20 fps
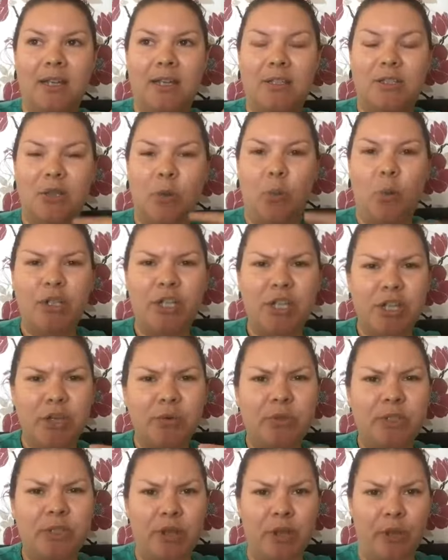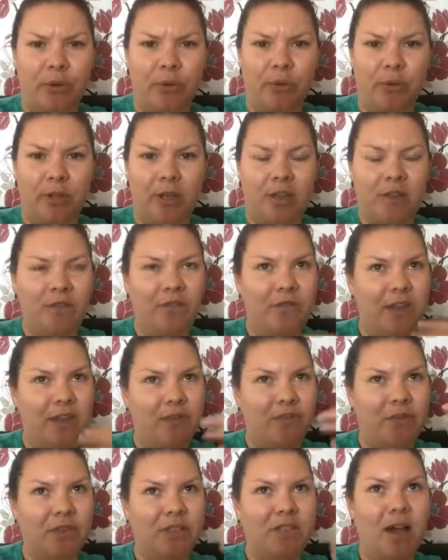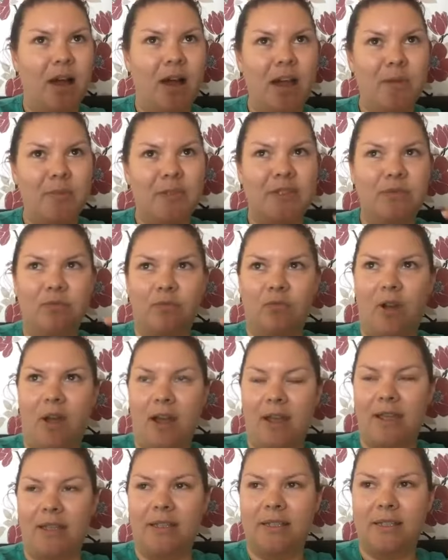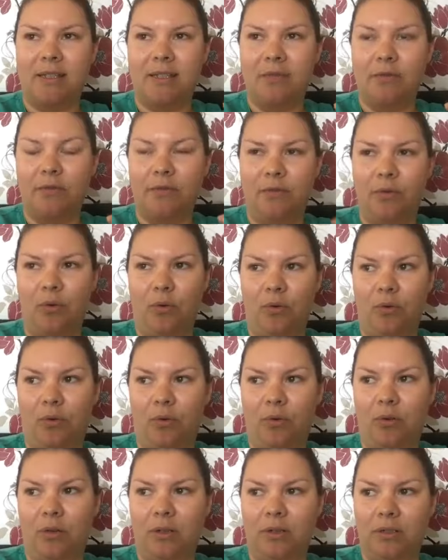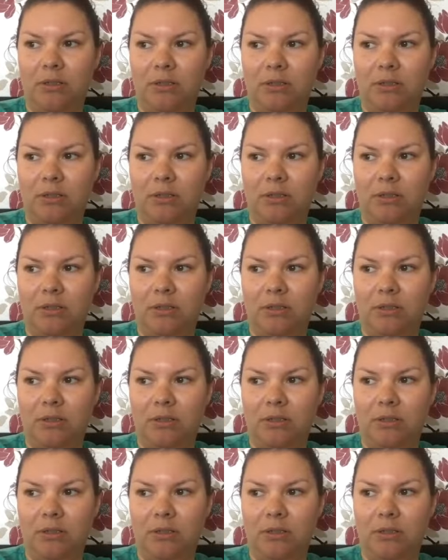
So what do if the time isn't right for,